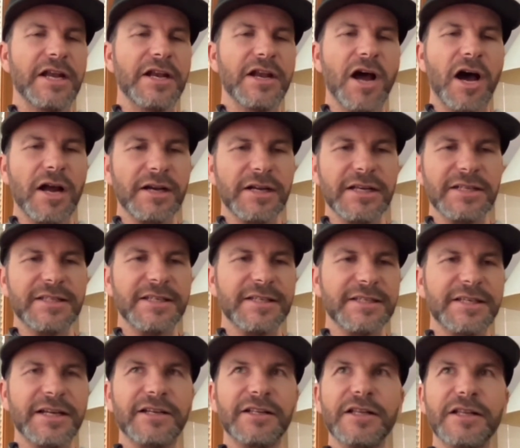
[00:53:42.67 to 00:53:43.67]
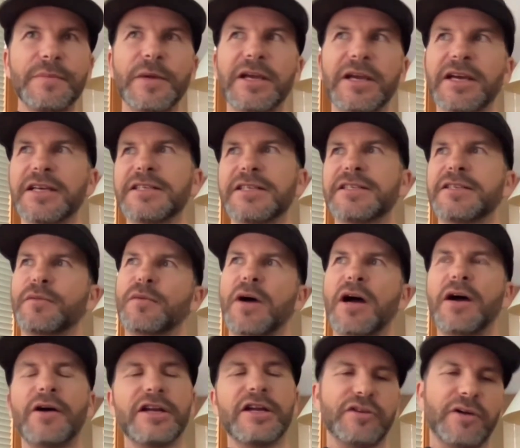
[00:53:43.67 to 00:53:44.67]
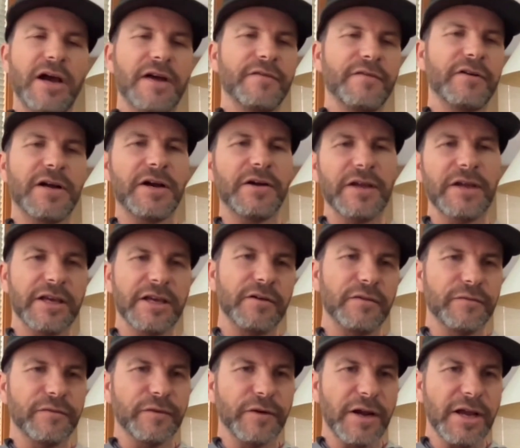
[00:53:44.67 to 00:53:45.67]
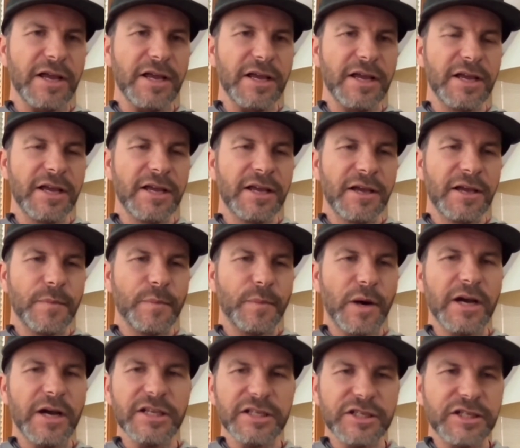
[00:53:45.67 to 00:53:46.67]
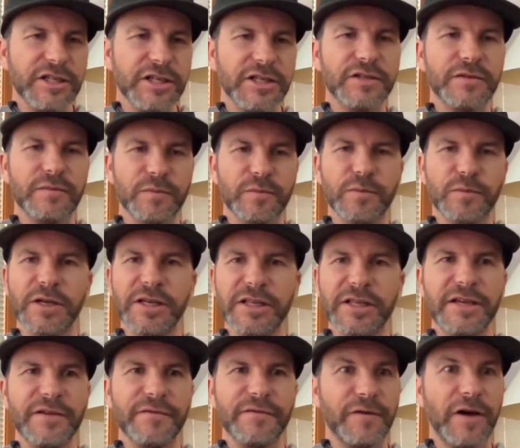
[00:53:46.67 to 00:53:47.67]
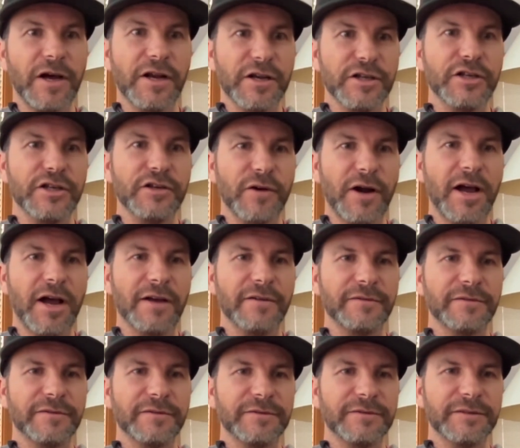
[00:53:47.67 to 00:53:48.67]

And not necessarily because, wow, I drive around guilt-free, but it's just really fun to drive.